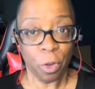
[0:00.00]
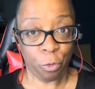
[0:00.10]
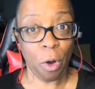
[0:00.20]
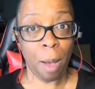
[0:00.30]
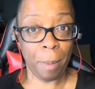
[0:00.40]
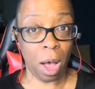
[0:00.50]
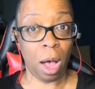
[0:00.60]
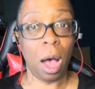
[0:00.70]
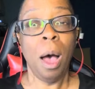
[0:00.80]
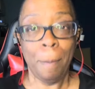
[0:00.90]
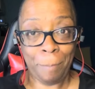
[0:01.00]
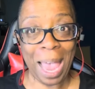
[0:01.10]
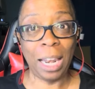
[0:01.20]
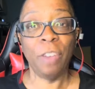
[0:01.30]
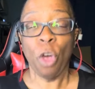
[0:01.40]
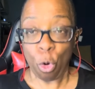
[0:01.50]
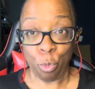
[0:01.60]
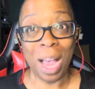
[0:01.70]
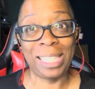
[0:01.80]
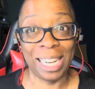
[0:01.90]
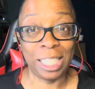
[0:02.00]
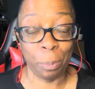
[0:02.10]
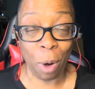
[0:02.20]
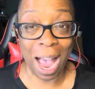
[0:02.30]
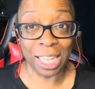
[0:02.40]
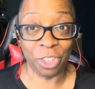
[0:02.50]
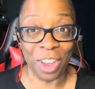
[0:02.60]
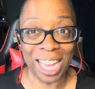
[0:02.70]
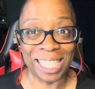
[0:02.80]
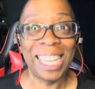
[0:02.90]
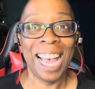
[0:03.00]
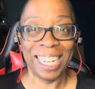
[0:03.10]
from a bailiff resting surprise face.